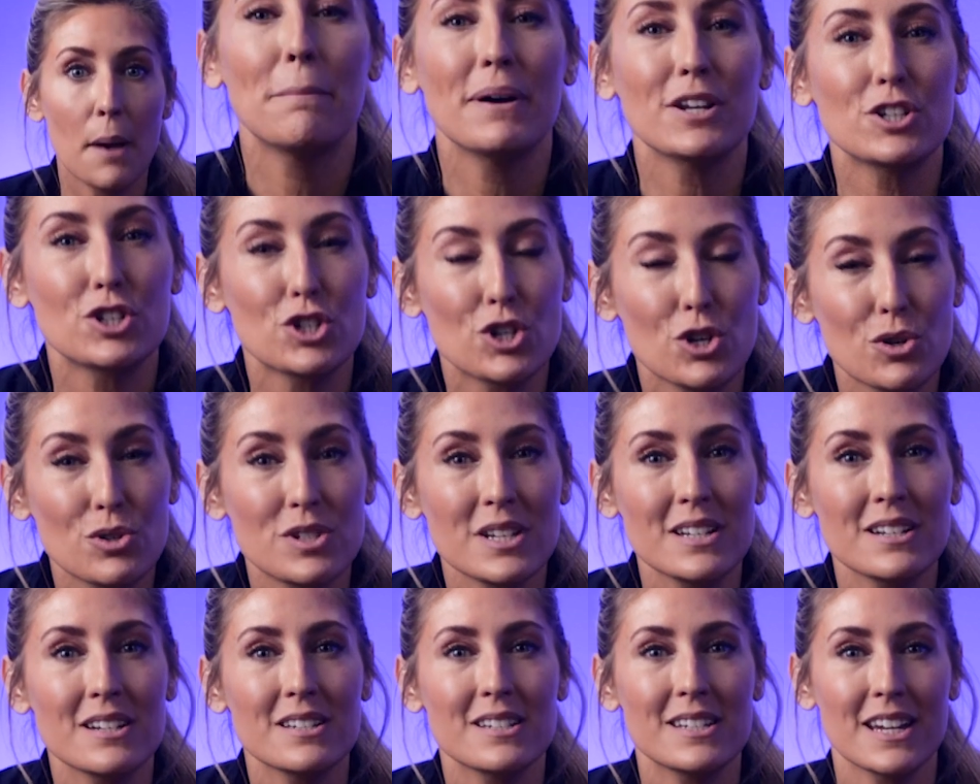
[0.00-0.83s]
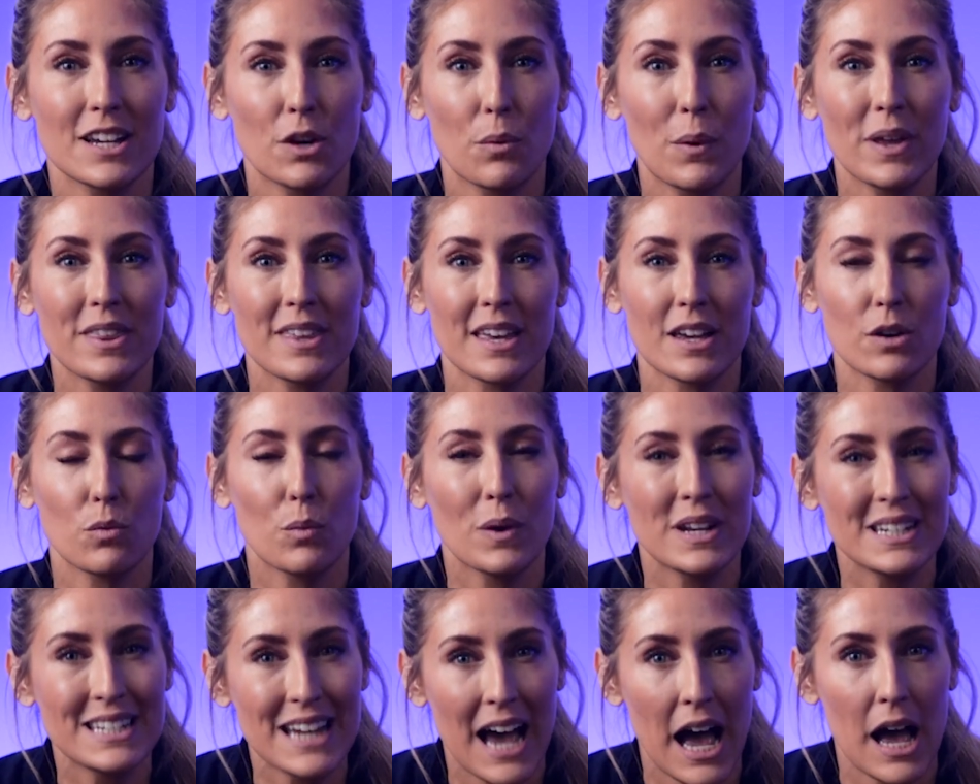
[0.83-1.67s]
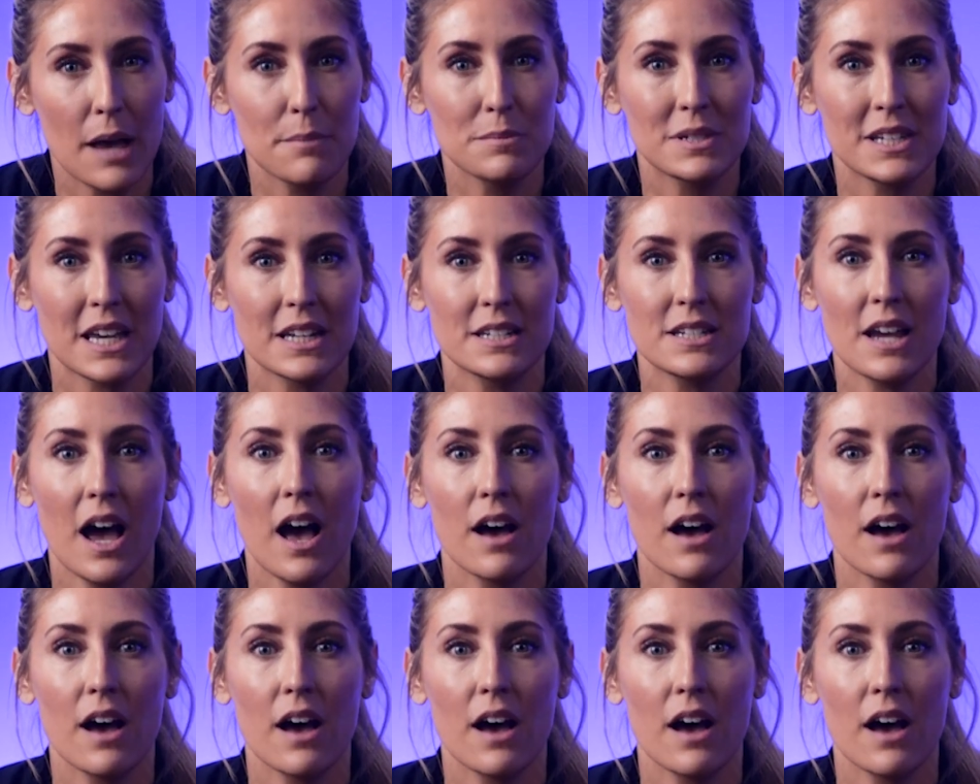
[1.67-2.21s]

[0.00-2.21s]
but choosing to stick with it when times get